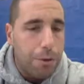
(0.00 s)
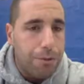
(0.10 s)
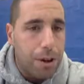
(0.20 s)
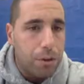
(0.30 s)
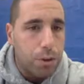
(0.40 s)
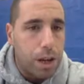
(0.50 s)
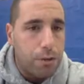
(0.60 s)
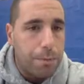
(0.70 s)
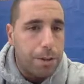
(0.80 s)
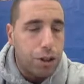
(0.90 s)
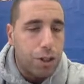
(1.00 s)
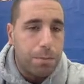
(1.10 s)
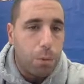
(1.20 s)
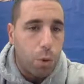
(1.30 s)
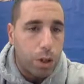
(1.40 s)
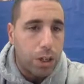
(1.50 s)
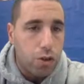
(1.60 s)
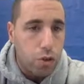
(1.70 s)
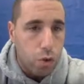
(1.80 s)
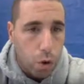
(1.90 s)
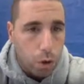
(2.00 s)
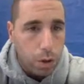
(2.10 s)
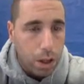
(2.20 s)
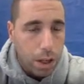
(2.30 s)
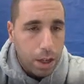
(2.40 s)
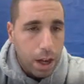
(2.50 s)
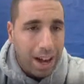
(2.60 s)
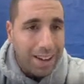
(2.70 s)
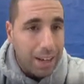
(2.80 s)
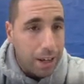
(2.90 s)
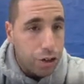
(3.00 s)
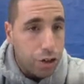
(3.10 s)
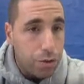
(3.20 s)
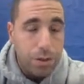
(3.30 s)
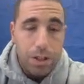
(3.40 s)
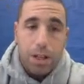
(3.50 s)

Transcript: federal government should have more control on issues.